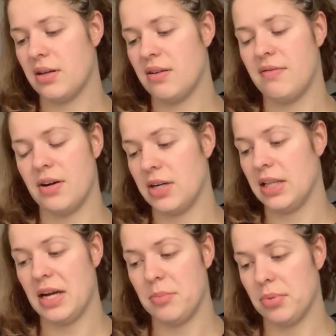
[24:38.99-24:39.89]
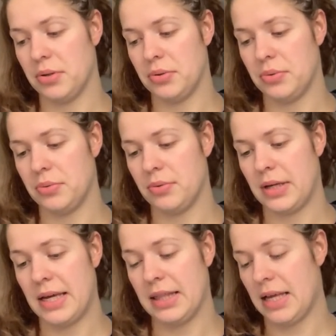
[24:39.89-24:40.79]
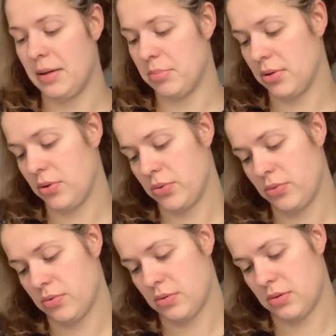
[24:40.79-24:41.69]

very light blue, and light blue,